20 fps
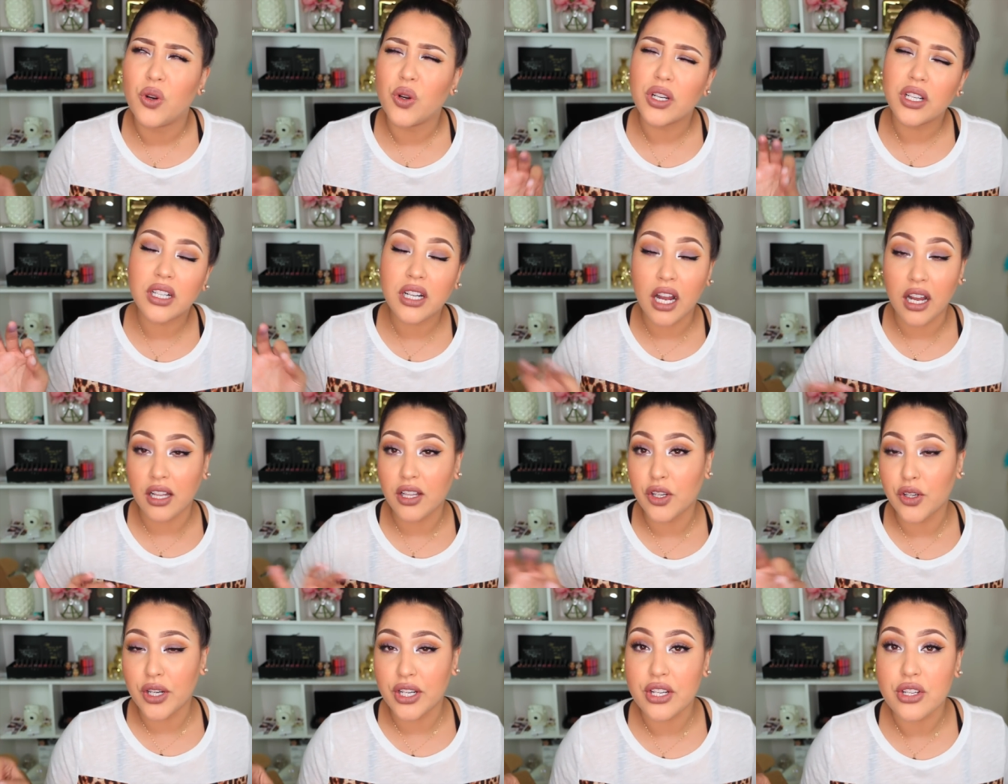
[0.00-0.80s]
or
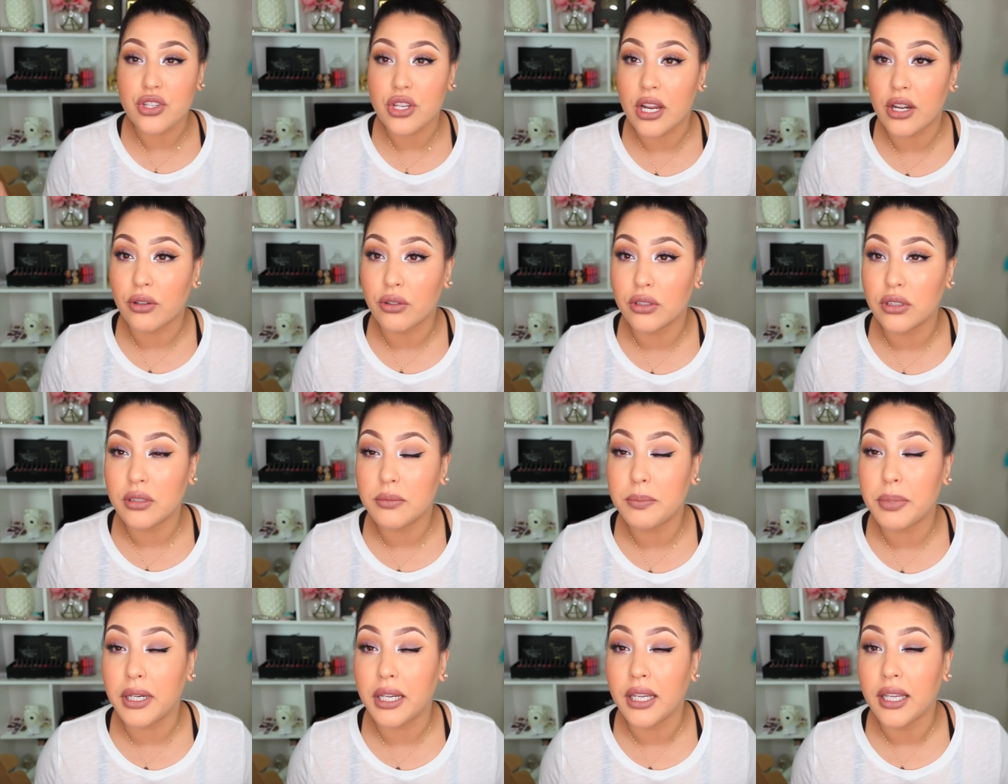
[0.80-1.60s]
color in
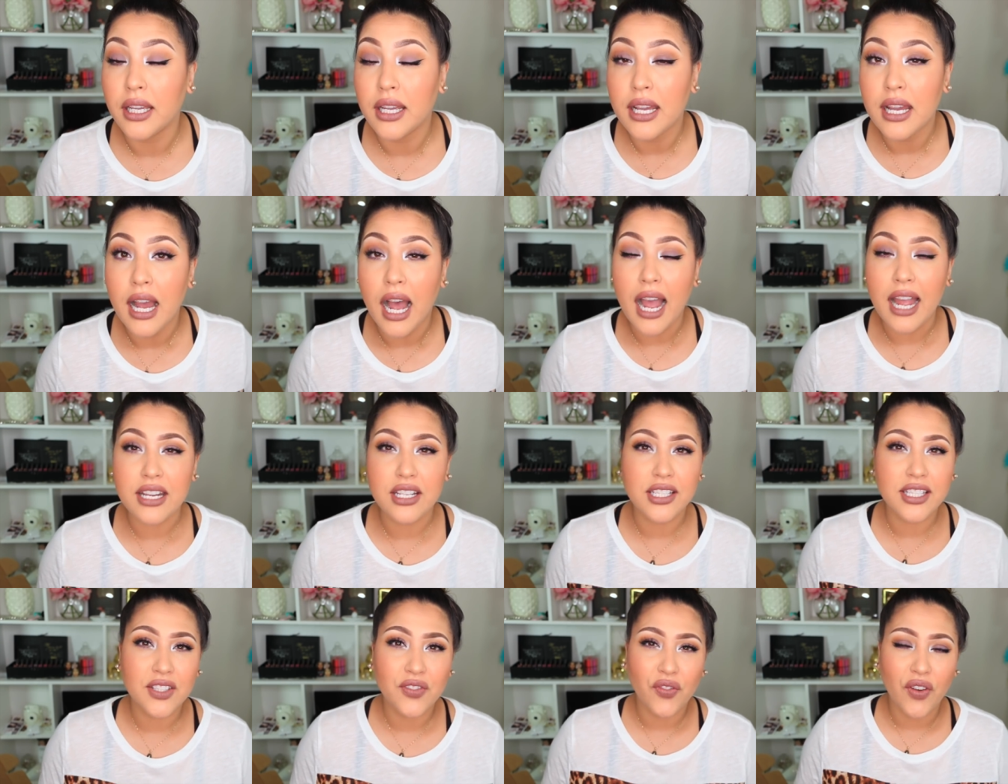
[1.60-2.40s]
general, but I
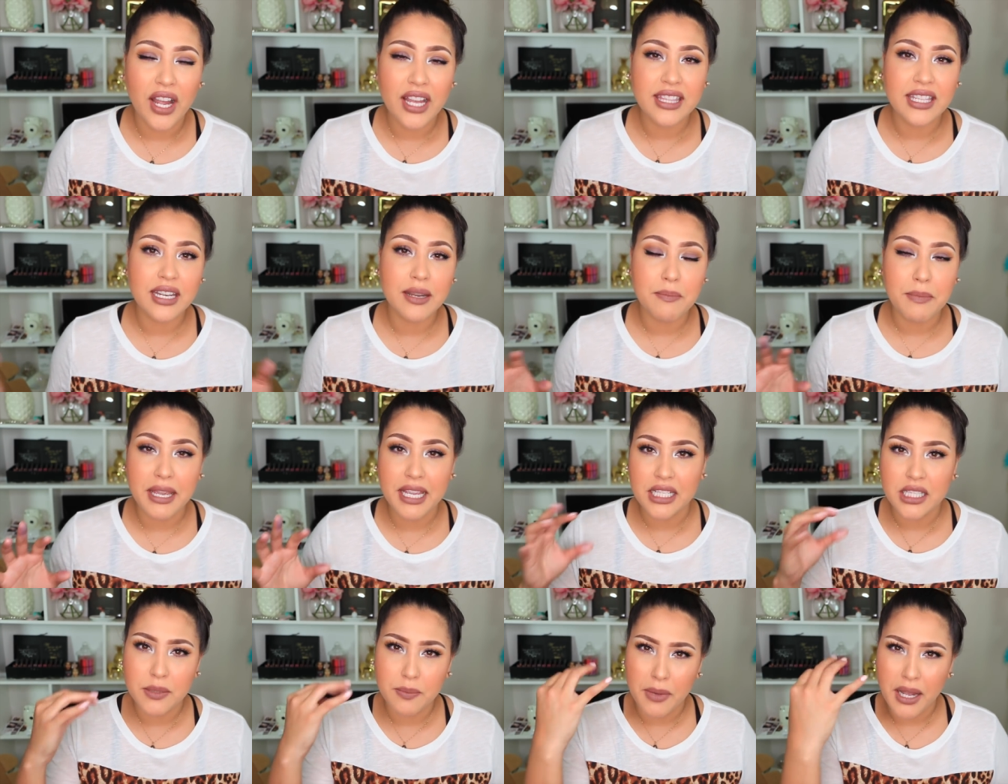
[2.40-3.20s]
just find that it
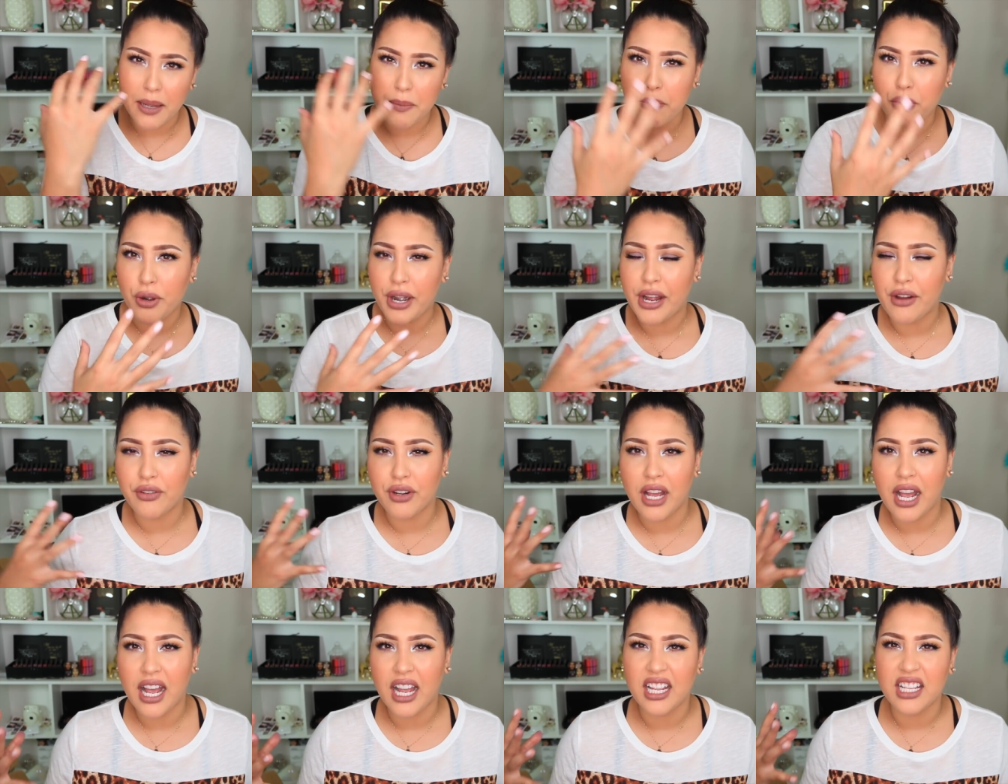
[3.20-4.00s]
makes my
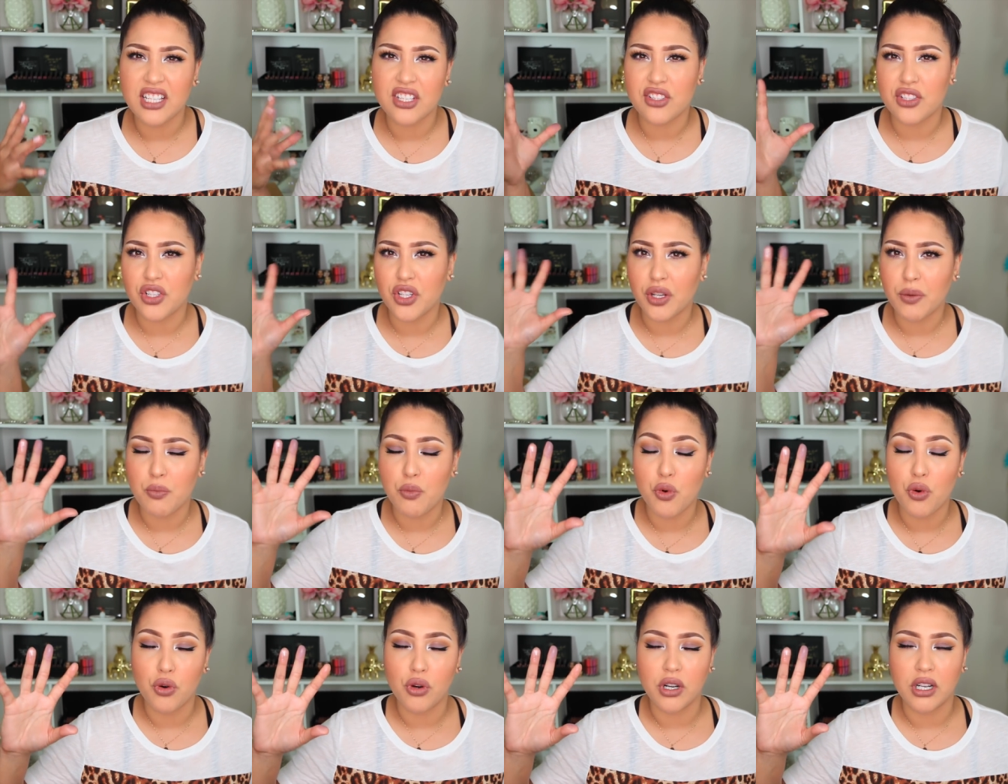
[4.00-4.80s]
brown eyes look
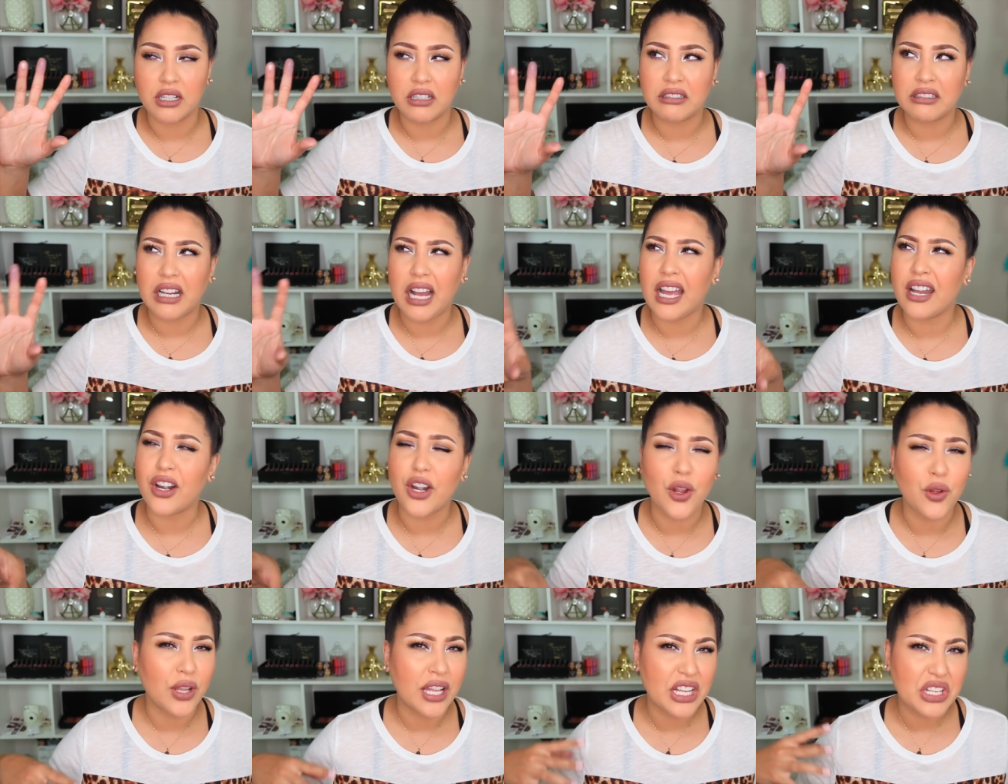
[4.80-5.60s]
more, I
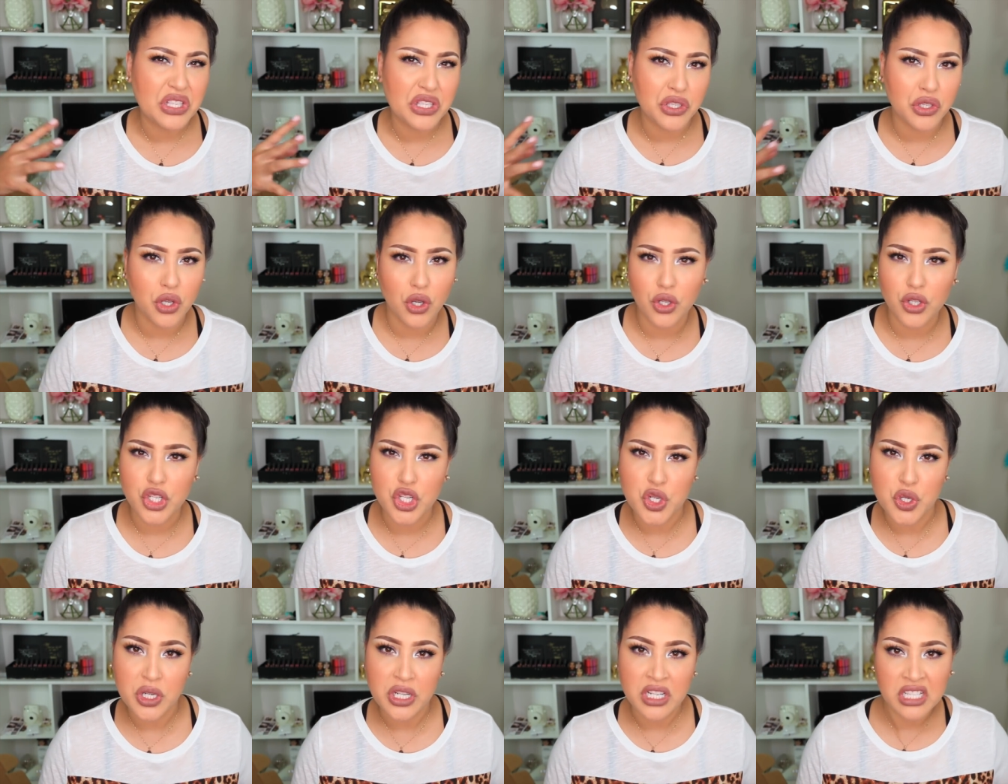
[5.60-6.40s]
don't know, like
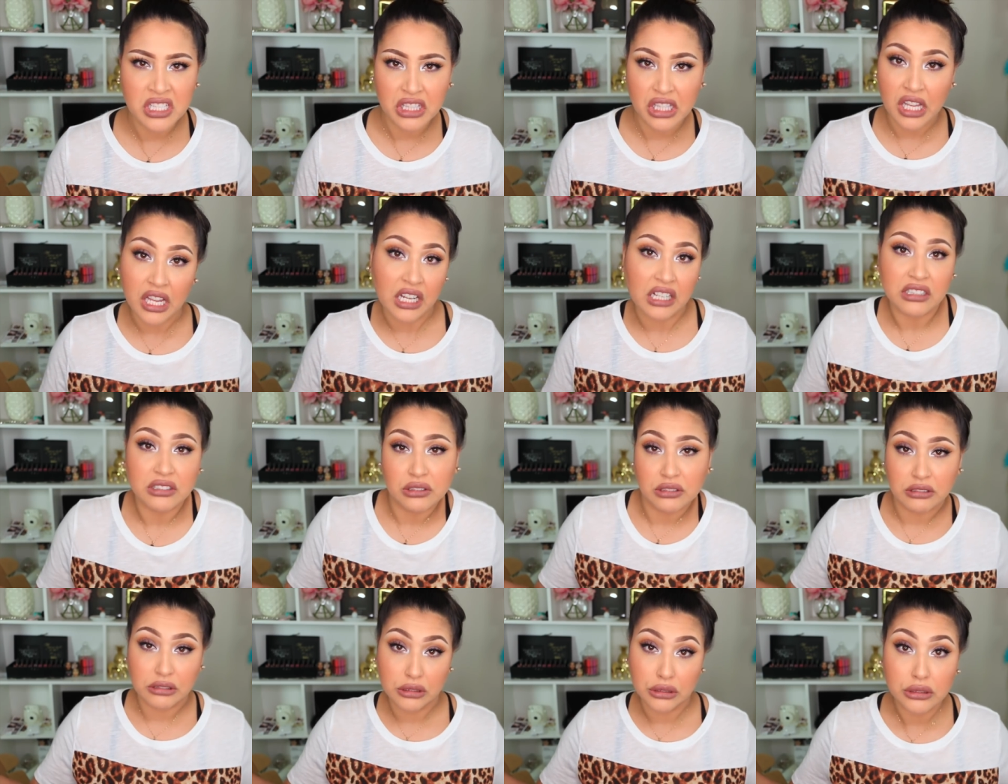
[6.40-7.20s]
sultry and like,
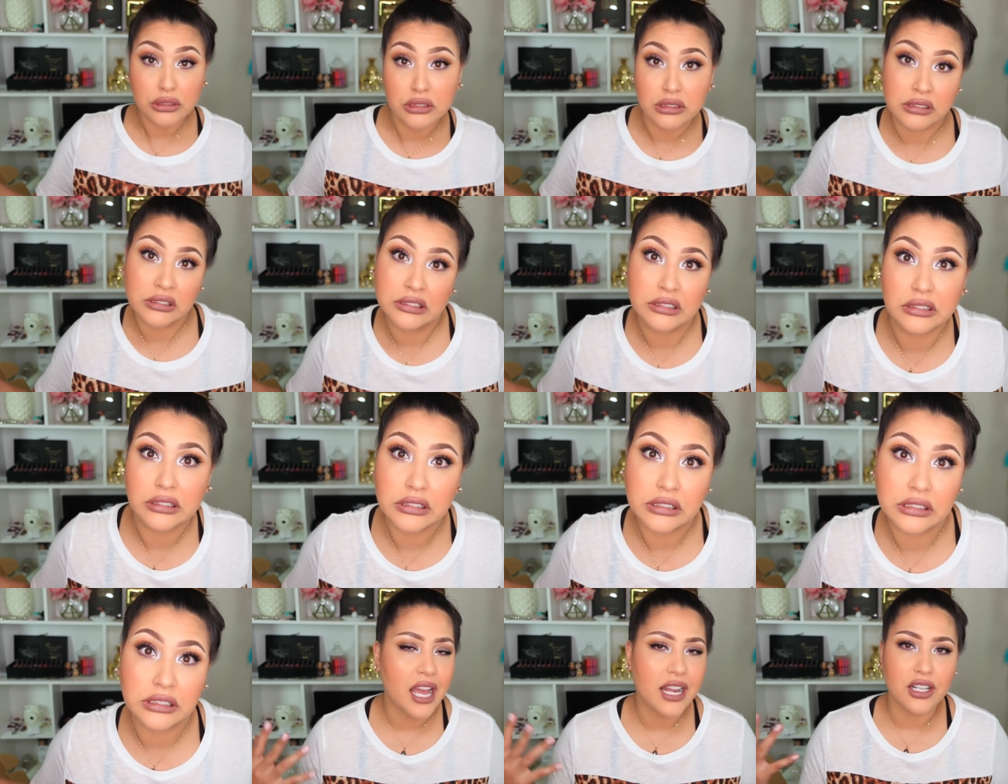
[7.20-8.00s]

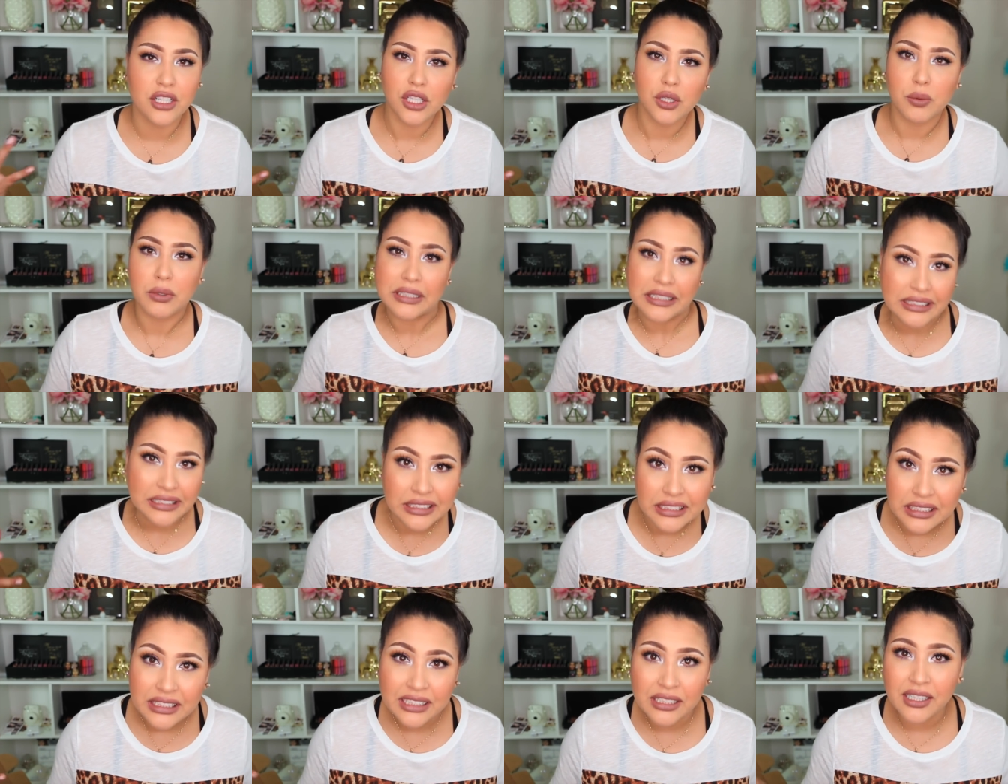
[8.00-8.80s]
ooh. I don't know what
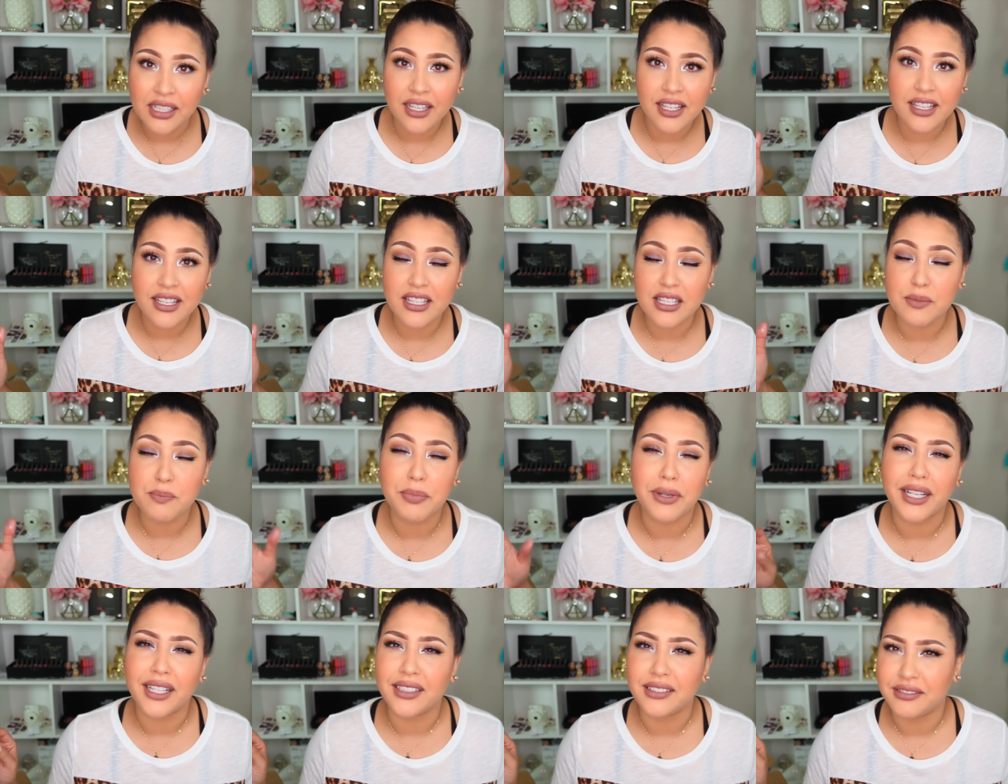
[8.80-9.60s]
is,
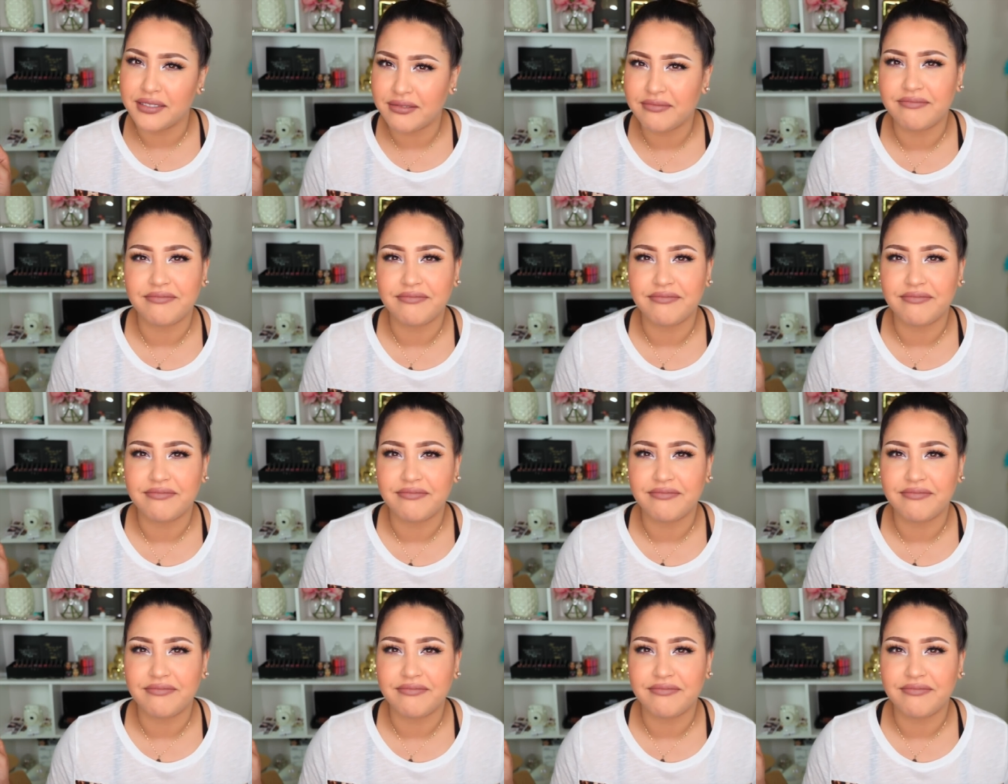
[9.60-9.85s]
but